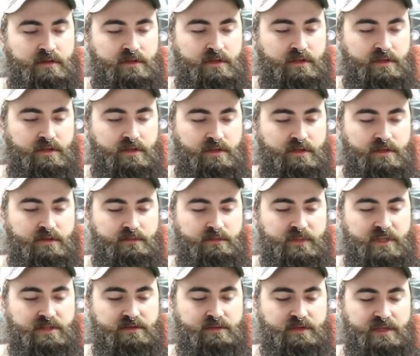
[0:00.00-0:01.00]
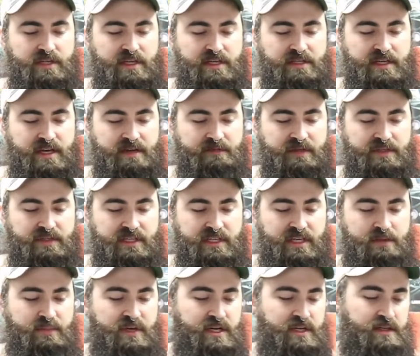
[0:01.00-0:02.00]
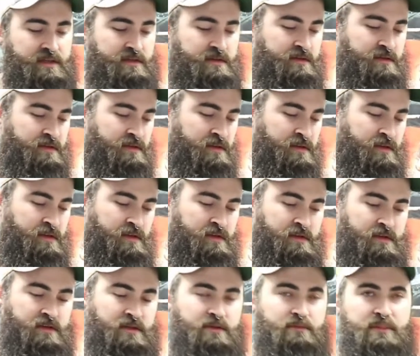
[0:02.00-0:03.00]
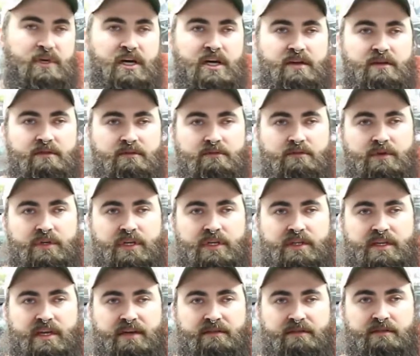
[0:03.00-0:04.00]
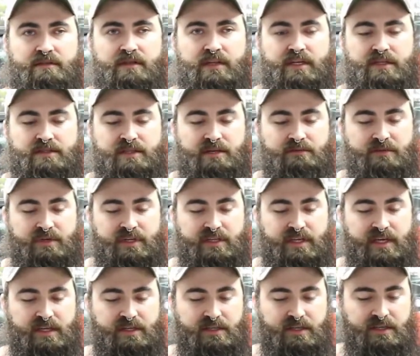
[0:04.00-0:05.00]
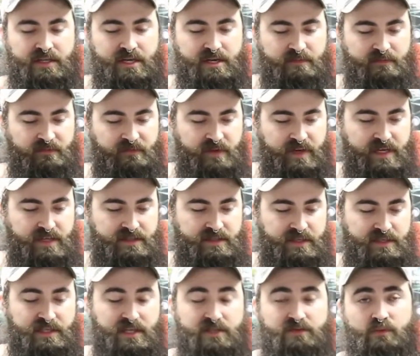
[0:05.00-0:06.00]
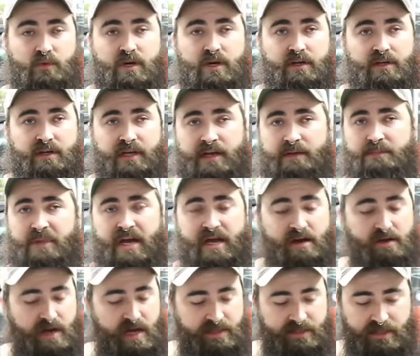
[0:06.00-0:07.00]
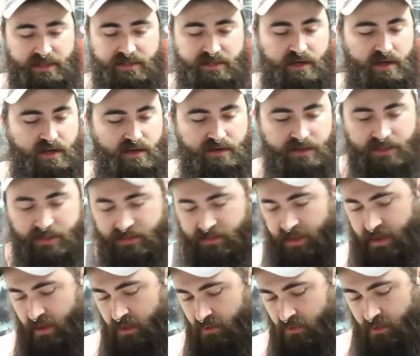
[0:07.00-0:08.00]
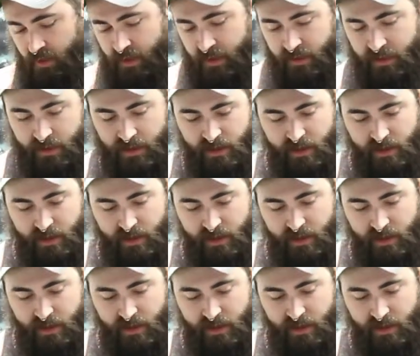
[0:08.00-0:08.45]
Um, this one does have the sticky button, but we'll get that, like I said, we'll get that cleaned up and fixed. It does work. I, pow I tested all these. They all work.